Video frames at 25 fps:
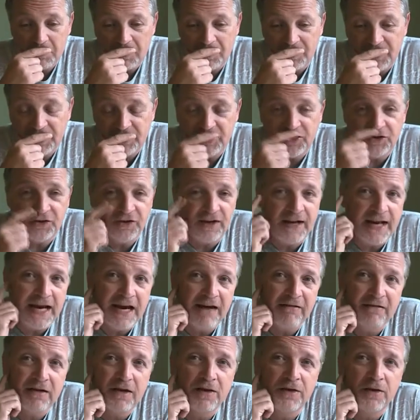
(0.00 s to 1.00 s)
This is an
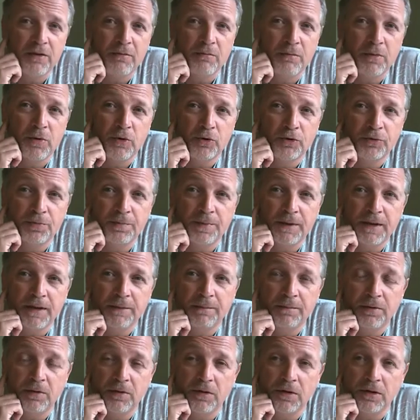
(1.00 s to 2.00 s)
area that most
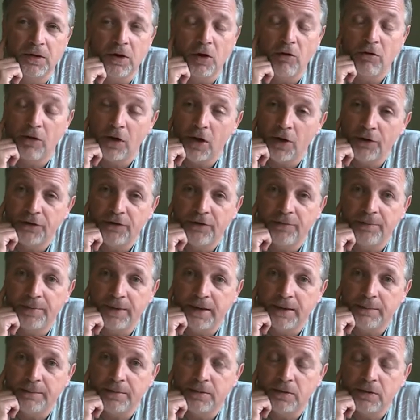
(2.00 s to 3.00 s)
people, or a lot of
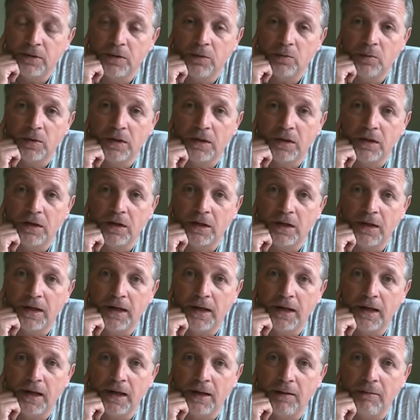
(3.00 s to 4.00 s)
people, will
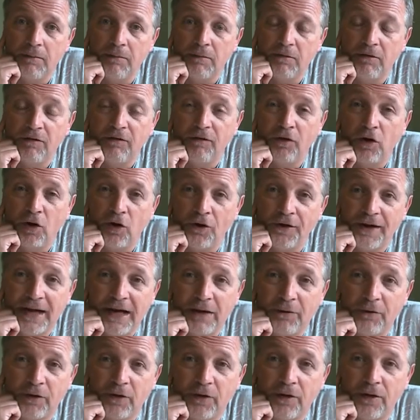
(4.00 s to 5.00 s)
fall
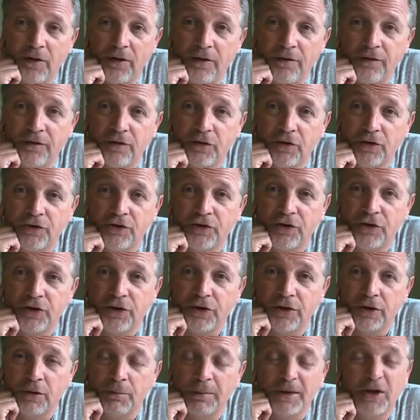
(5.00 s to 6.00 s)
down on at the first
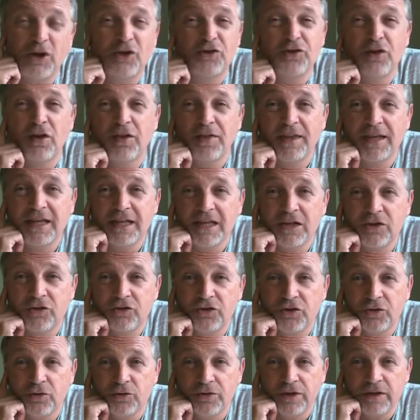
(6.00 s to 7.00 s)
hurdle because they'll think it's
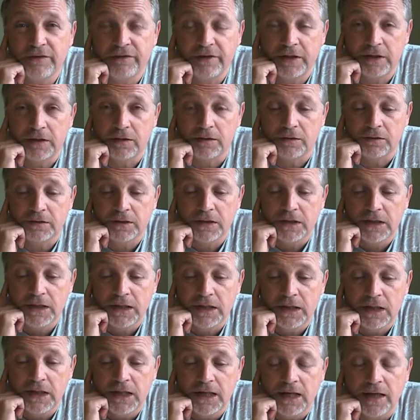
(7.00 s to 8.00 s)
too difficult
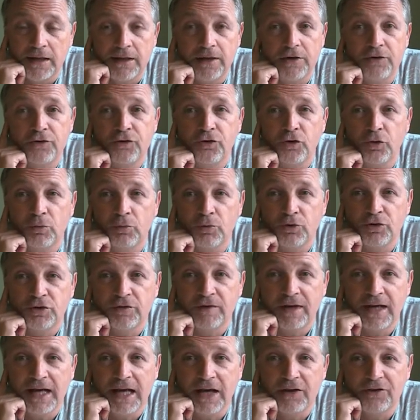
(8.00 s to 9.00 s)
and it's too much of
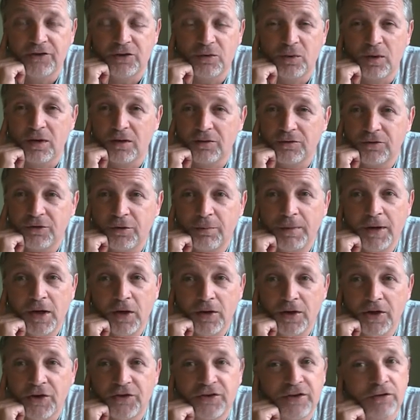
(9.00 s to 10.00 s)
a hassle. Well, to be
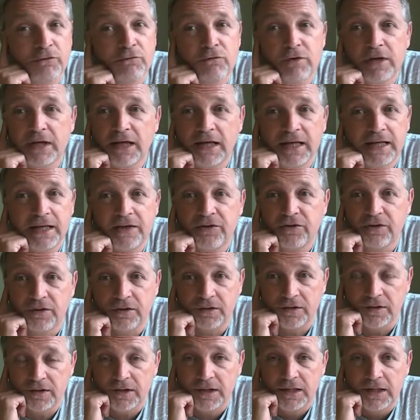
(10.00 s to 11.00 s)
honest, it really
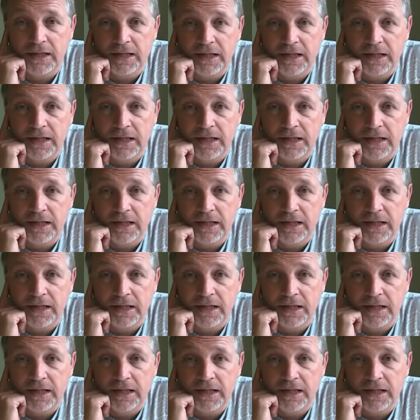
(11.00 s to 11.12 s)
isn't.